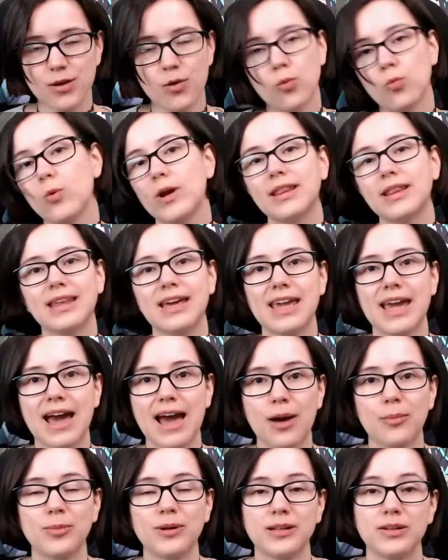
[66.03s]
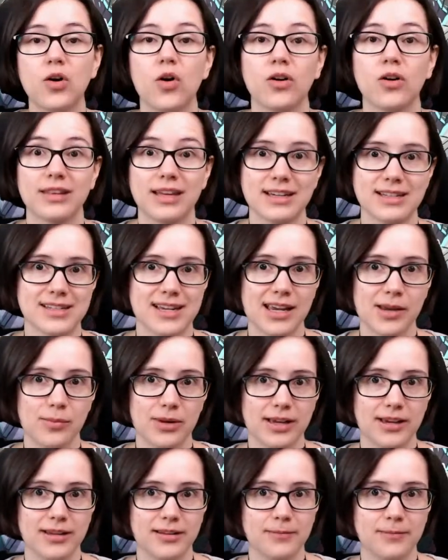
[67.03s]
when they happen on that
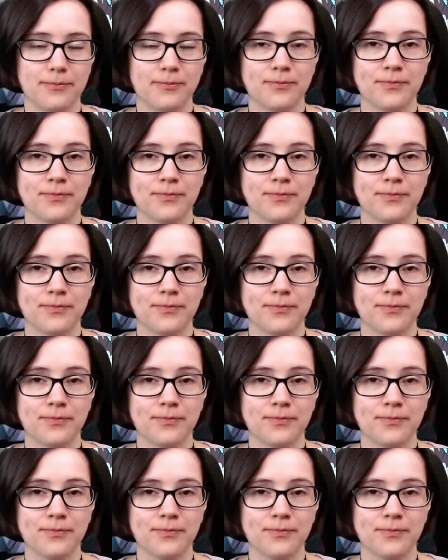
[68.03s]
timeline.